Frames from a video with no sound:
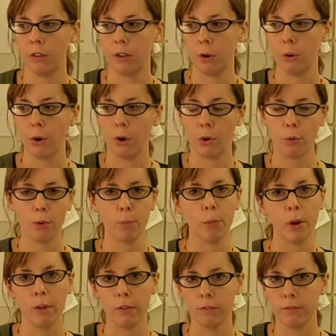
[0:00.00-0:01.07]
there were a group
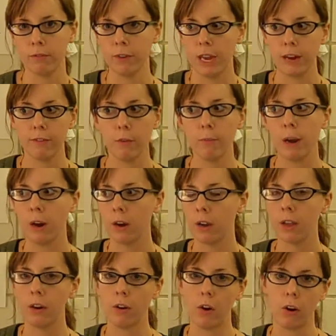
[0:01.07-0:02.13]
of Native
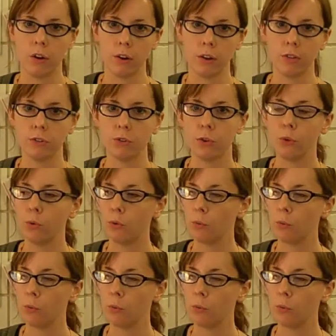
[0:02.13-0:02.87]
American artists who